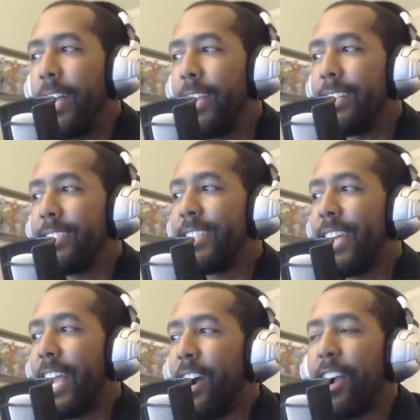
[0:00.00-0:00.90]
They just
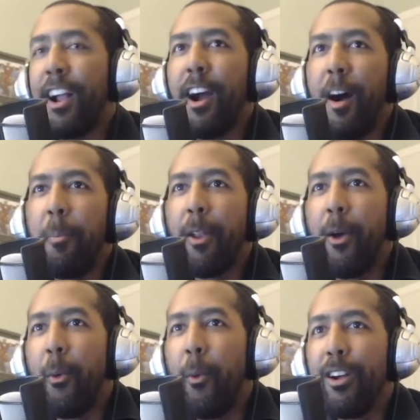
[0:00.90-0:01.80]
take a couple
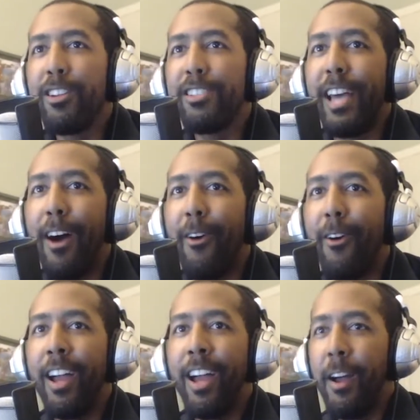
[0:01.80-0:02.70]
of words out,
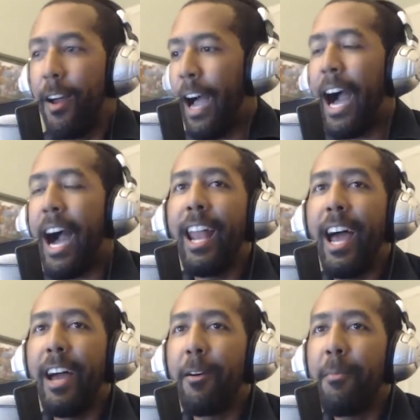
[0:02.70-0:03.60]

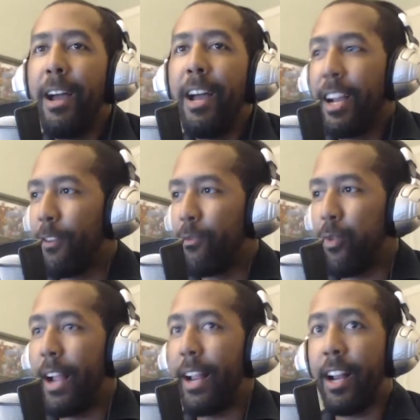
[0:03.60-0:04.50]
highlight them,
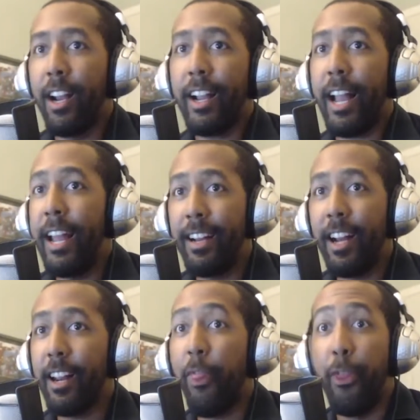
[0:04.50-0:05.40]
right click and
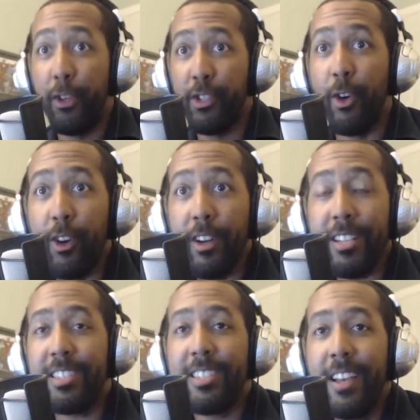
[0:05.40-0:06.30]
click
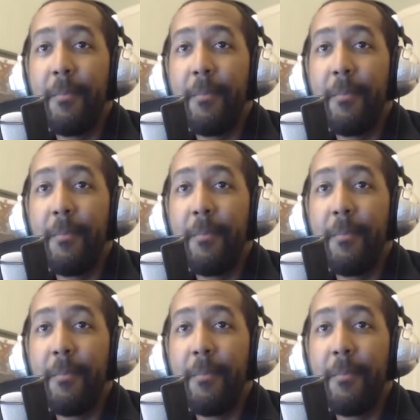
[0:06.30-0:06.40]
thesaurus.